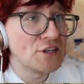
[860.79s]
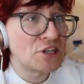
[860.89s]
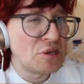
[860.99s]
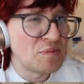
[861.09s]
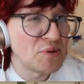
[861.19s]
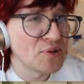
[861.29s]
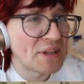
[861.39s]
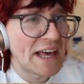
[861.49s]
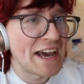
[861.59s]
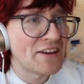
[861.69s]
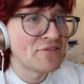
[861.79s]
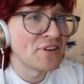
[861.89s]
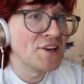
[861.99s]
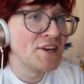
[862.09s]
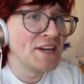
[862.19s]
need to keep you alive.
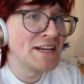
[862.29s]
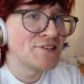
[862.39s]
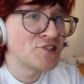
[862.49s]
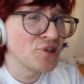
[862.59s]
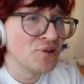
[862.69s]
I need to.